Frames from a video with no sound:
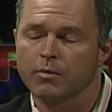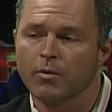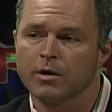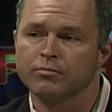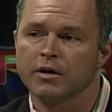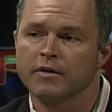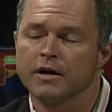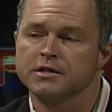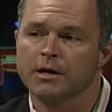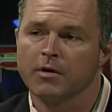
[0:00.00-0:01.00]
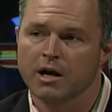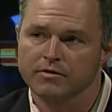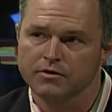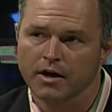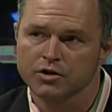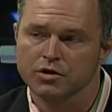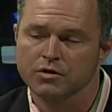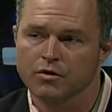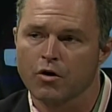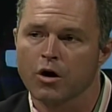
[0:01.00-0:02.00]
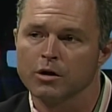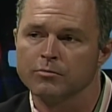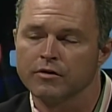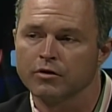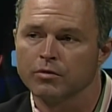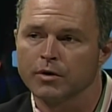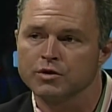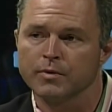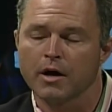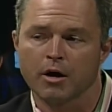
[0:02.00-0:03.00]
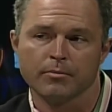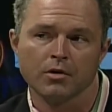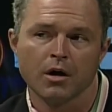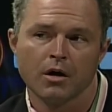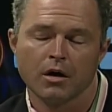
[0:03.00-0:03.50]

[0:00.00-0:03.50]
and we want to bring that same kind of attention to the Harlem River, which we helped